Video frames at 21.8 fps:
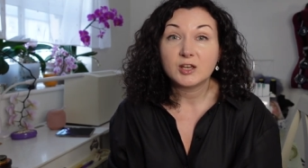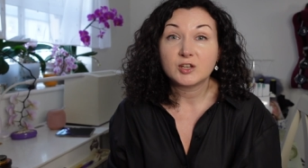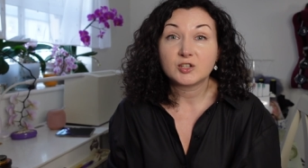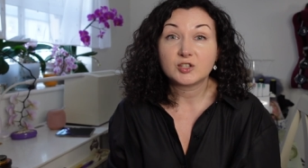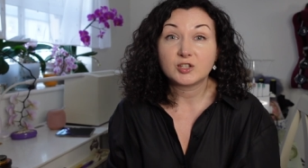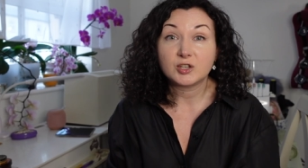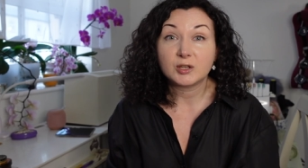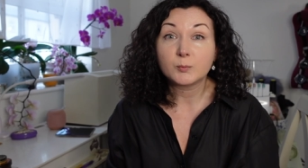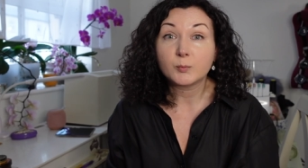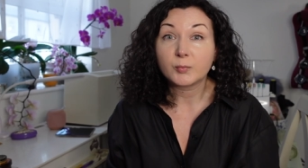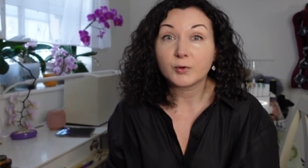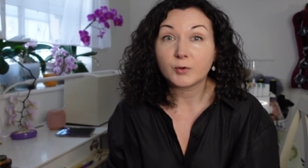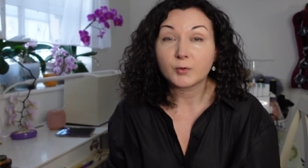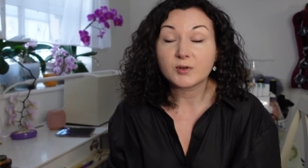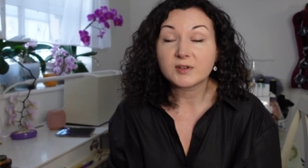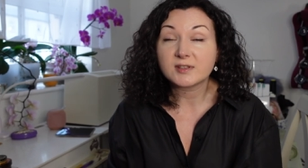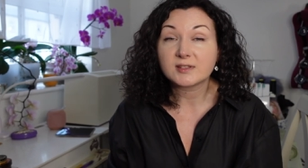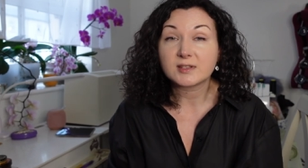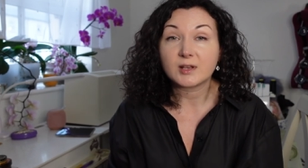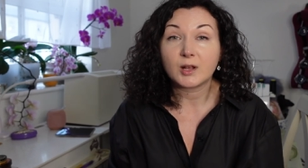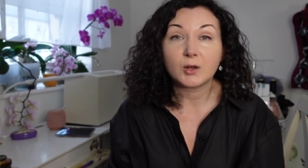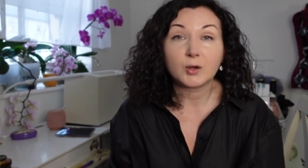She
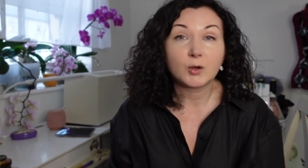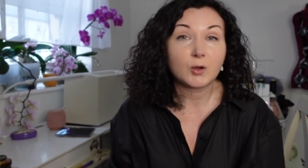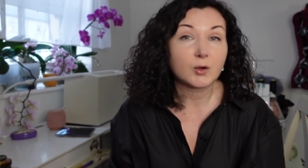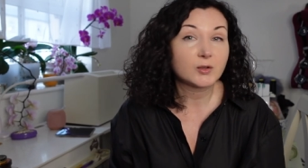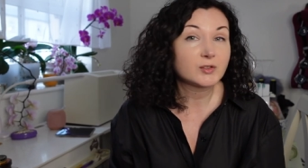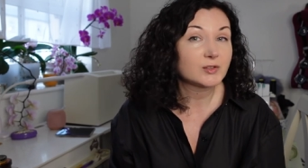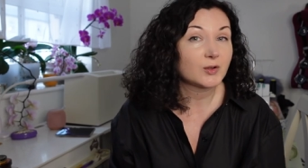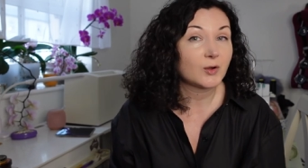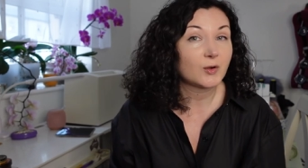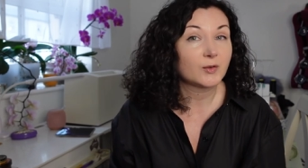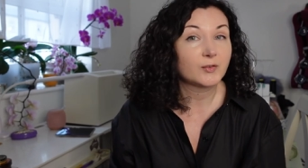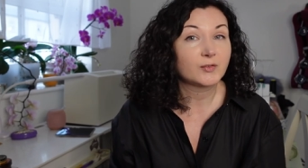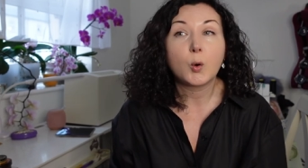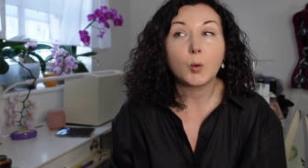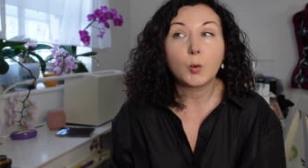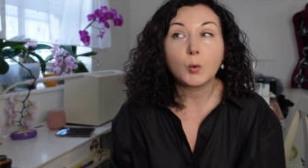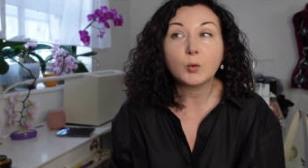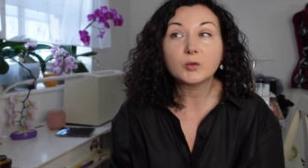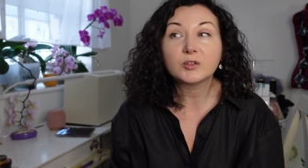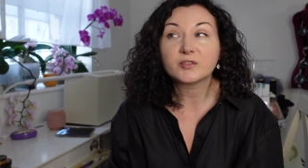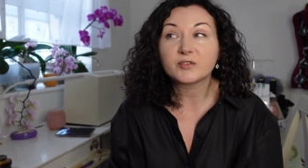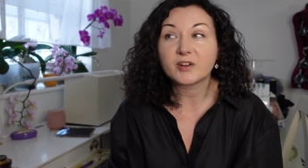employs a lot of
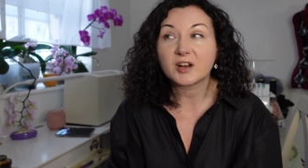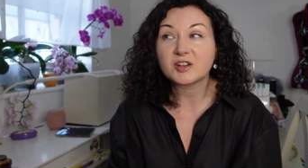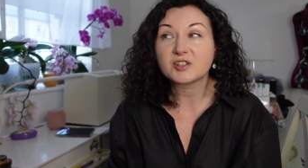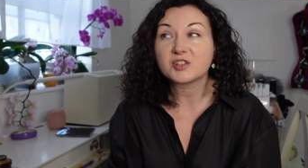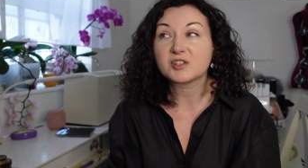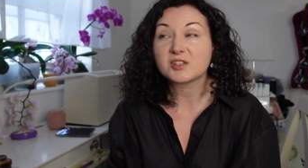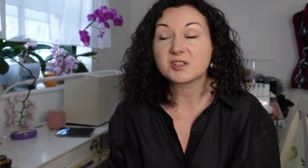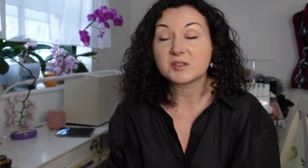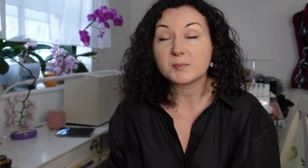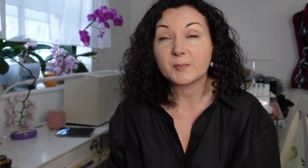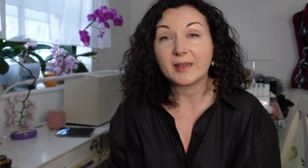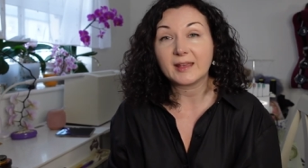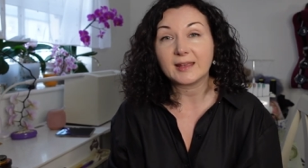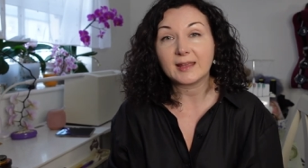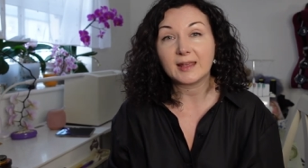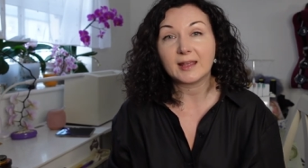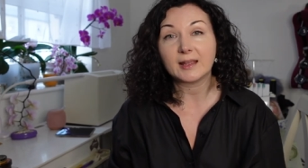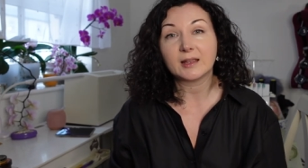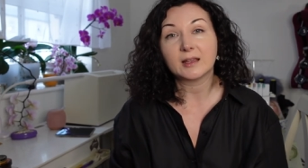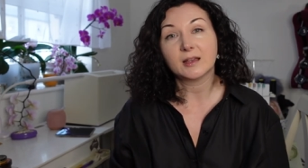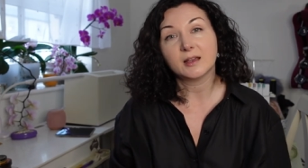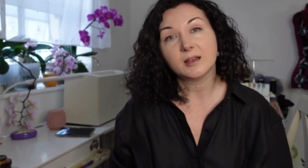all the Russian
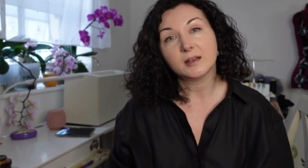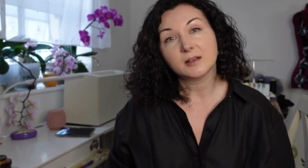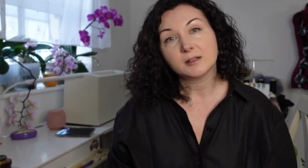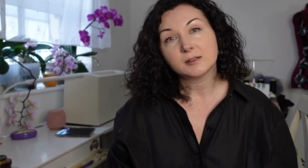speaking